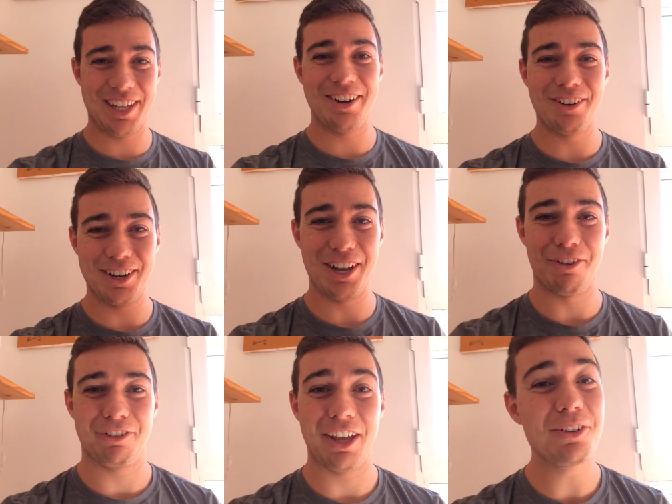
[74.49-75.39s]
here on
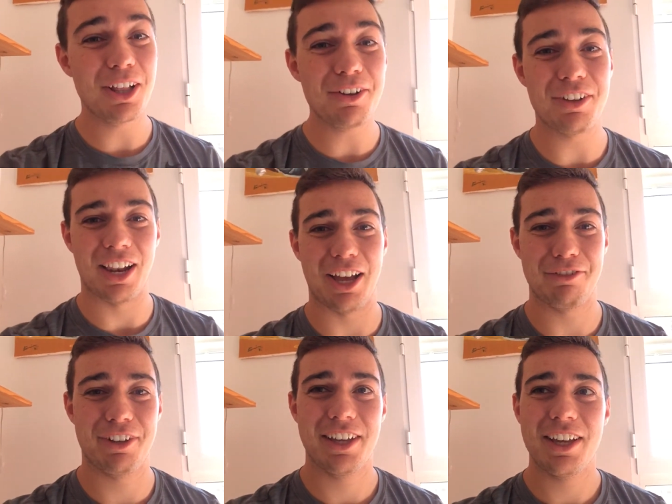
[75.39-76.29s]
Earth and all other life.